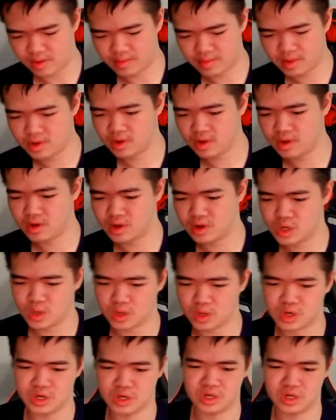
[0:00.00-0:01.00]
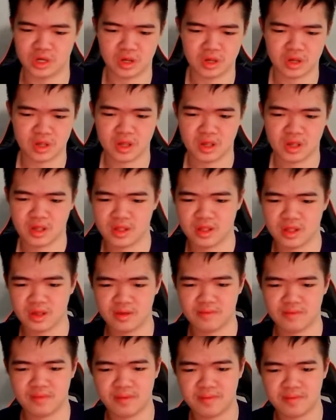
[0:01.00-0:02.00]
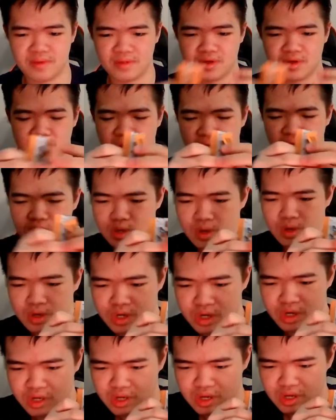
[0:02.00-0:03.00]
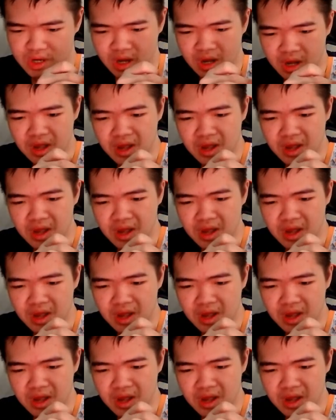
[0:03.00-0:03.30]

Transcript: me look at the instructions. Let, let me look at the instructions.